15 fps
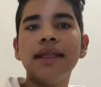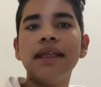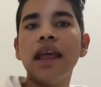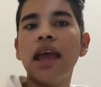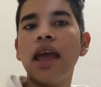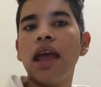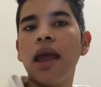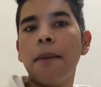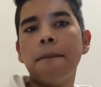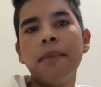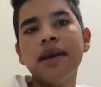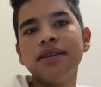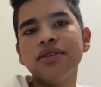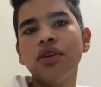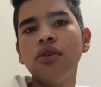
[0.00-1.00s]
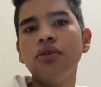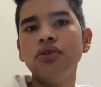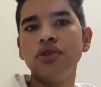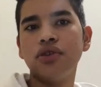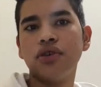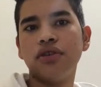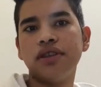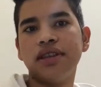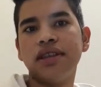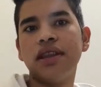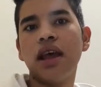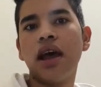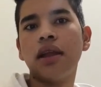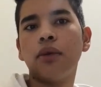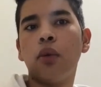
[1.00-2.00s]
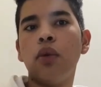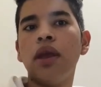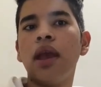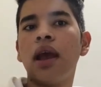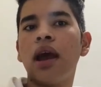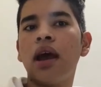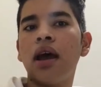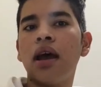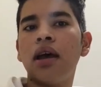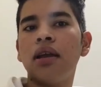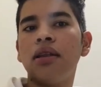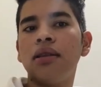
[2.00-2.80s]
The best solutions that we can